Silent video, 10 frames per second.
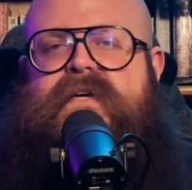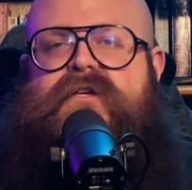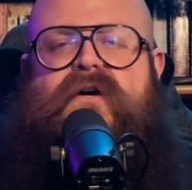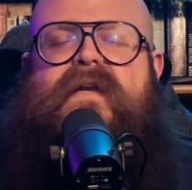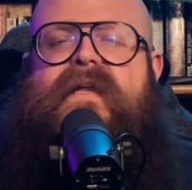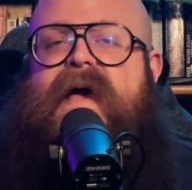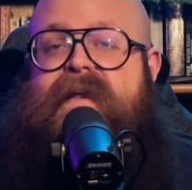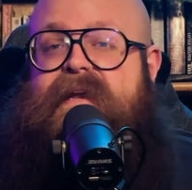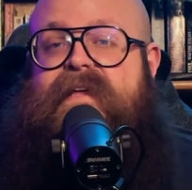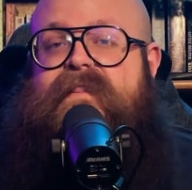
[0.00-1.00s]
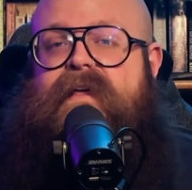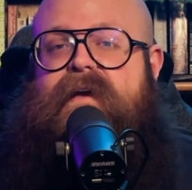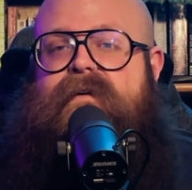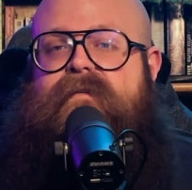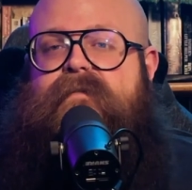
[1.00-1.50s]
good at
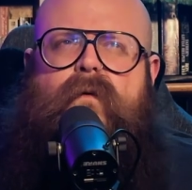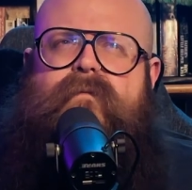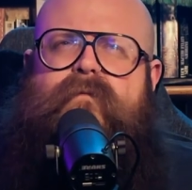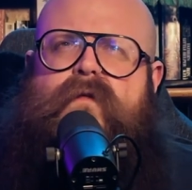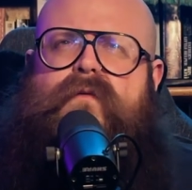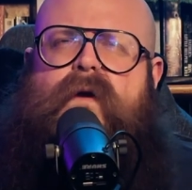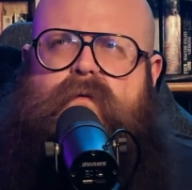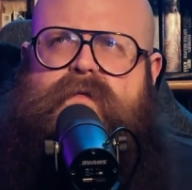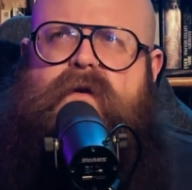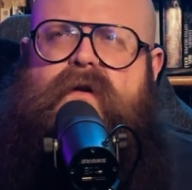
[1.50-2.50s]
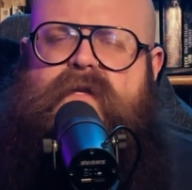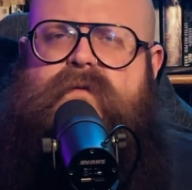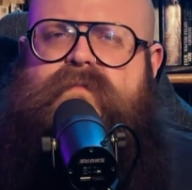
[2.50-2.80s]
anything. Well, Fourth Wing was good at some